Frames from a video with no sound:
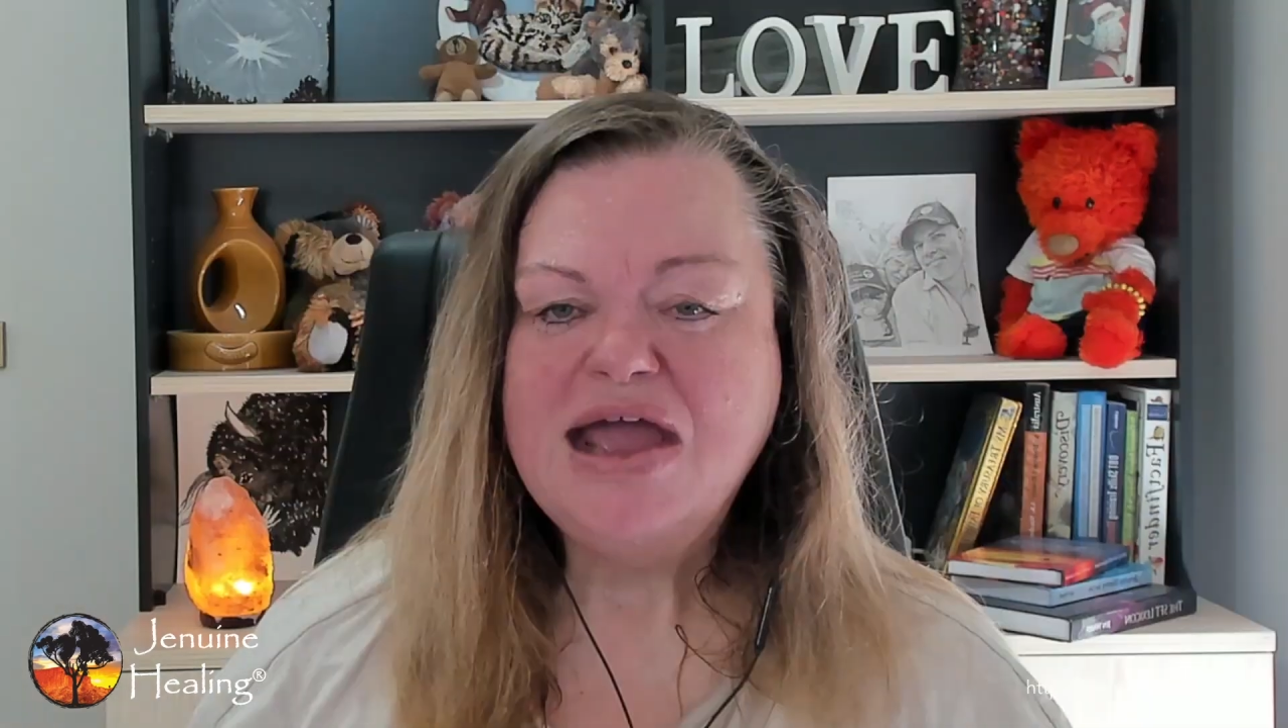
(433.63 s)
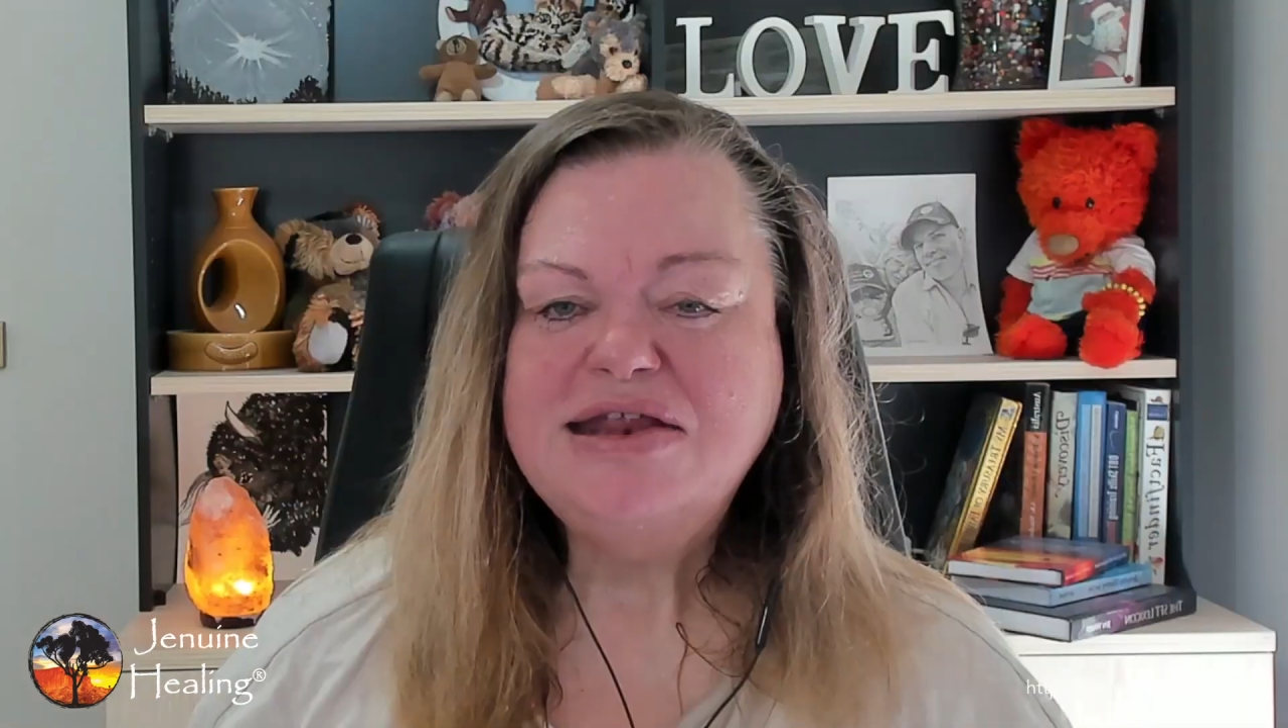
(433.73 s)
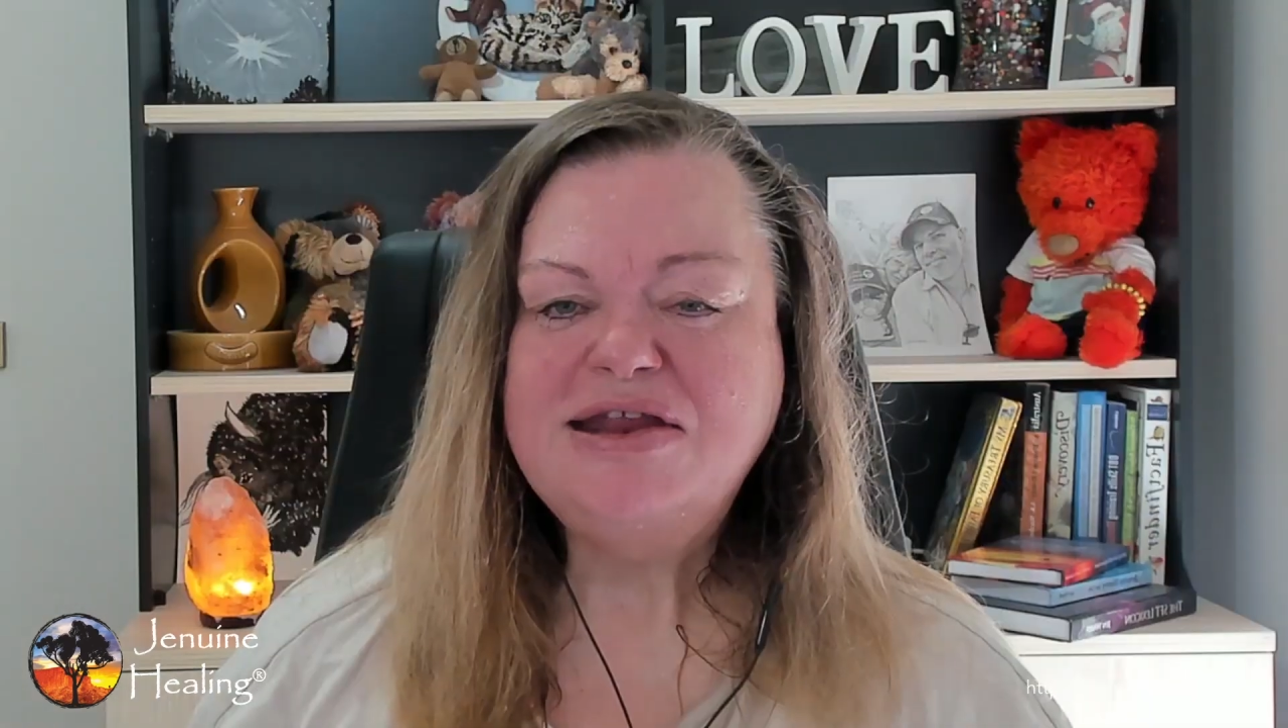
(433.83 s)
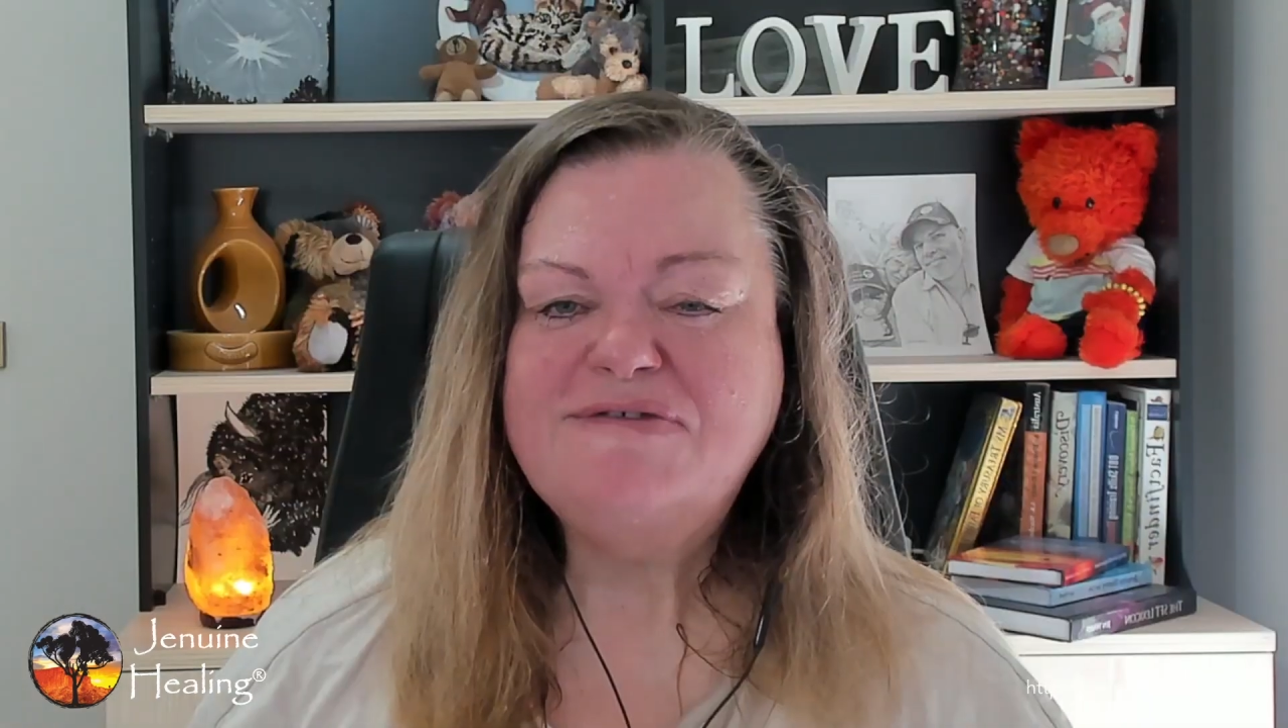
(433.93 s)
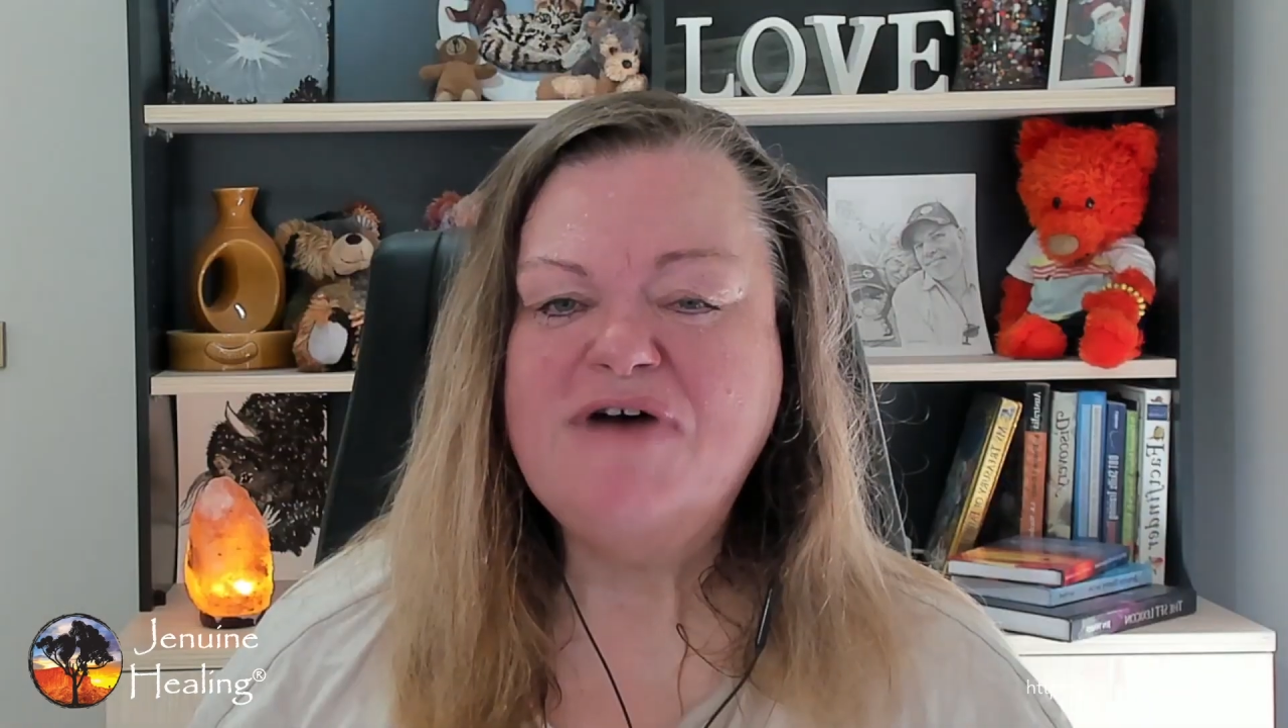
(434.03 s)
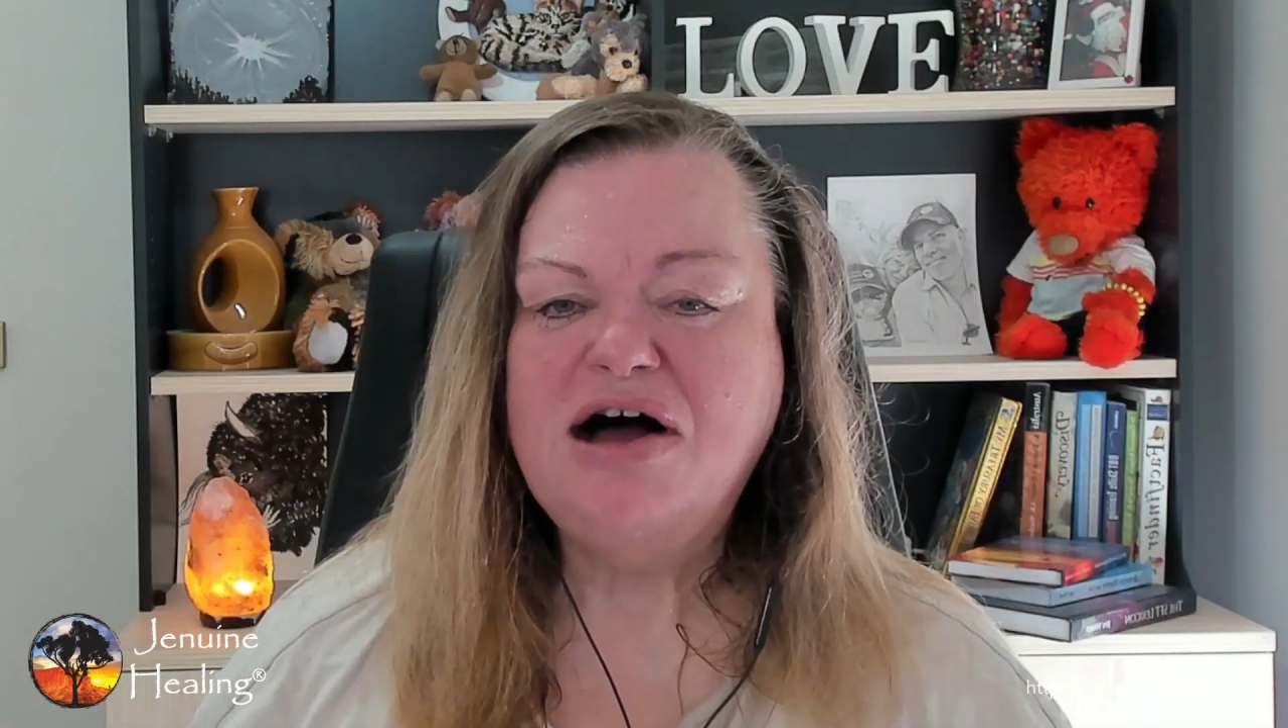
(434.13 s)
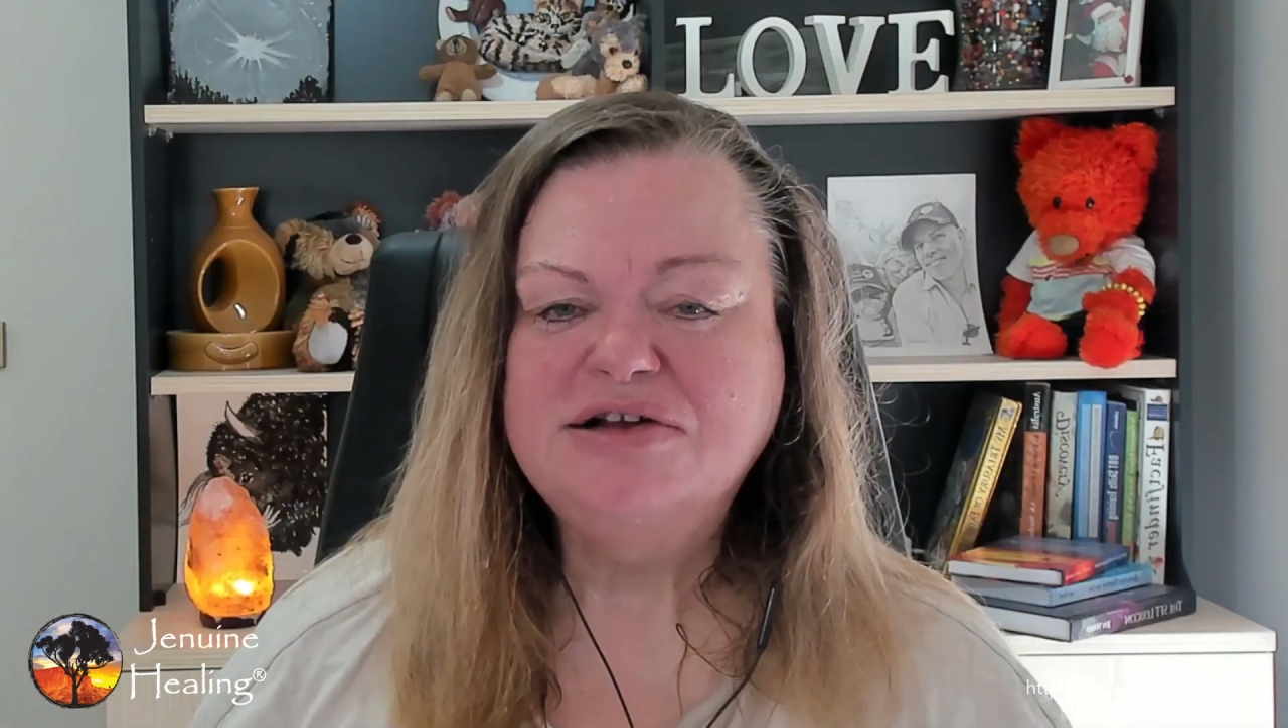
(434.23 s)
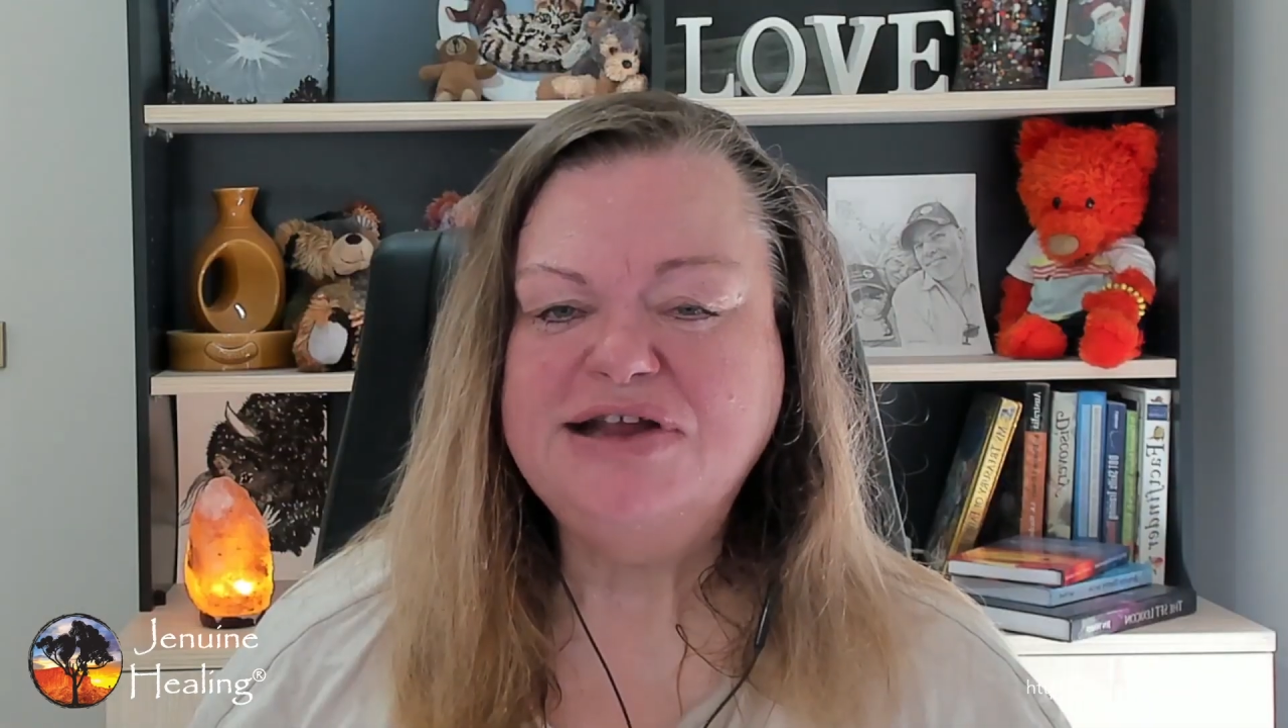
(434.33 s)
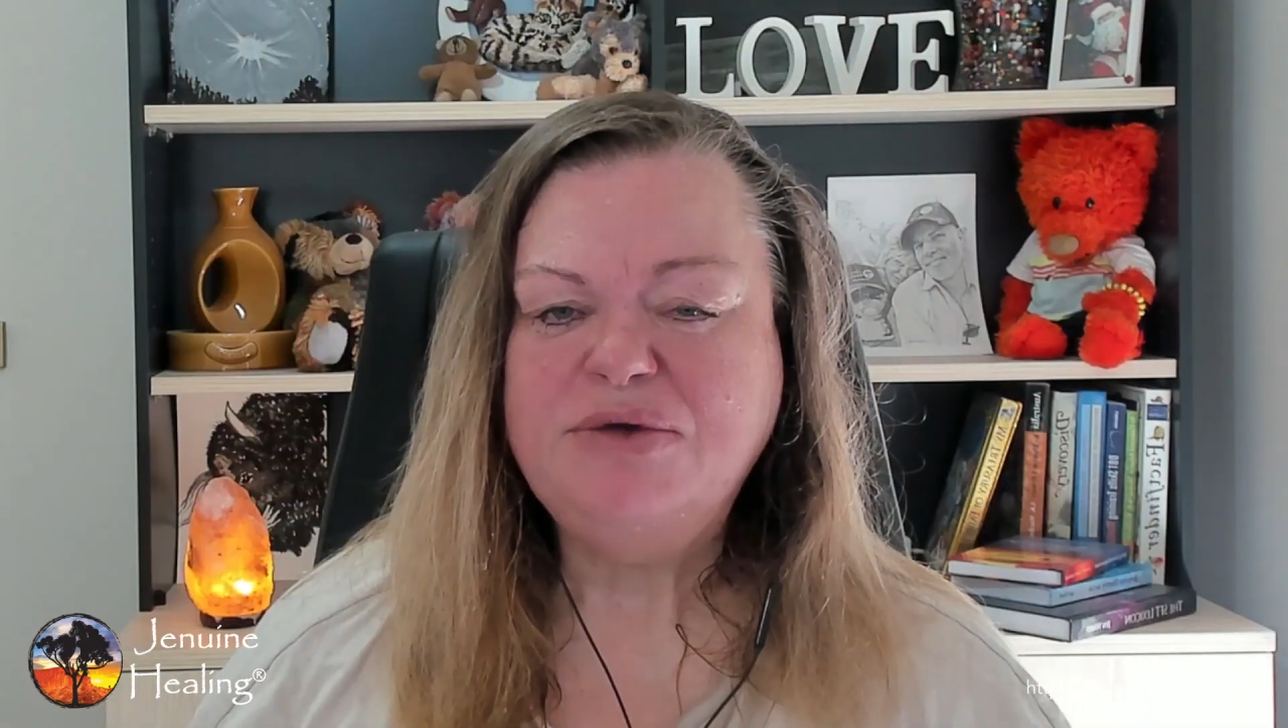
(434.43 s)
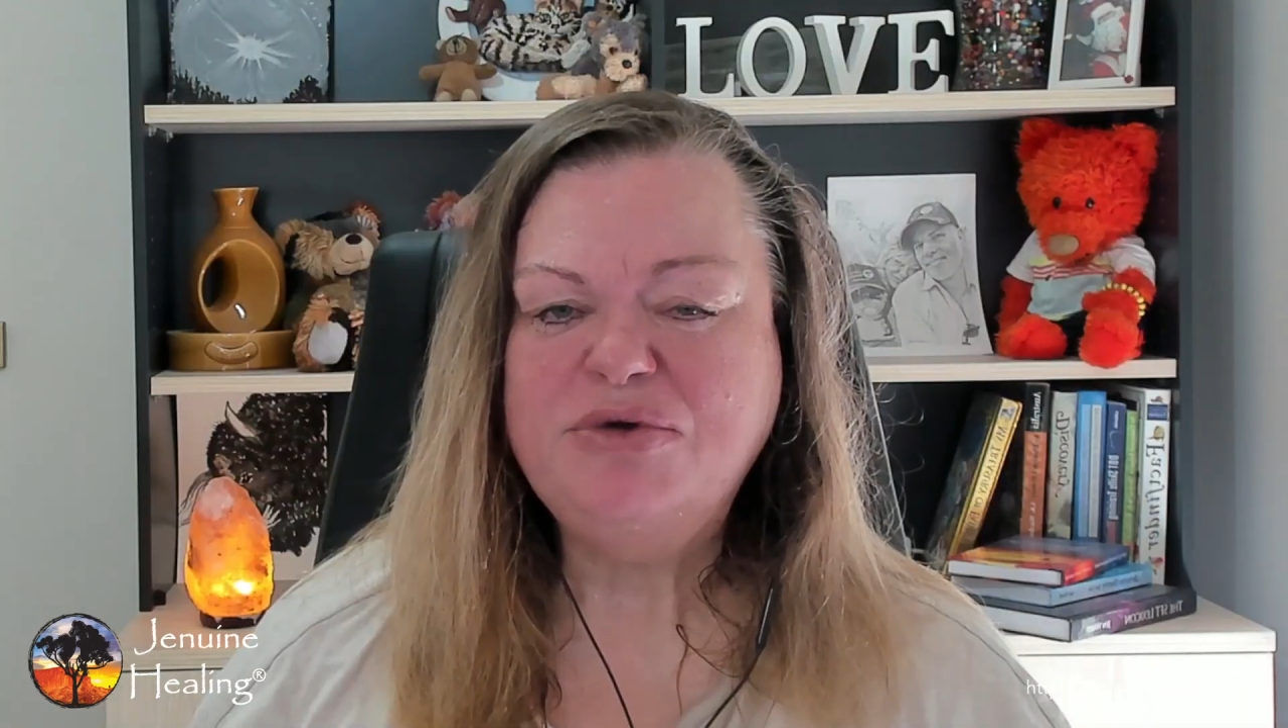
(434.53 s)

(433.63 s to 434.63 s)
Navalny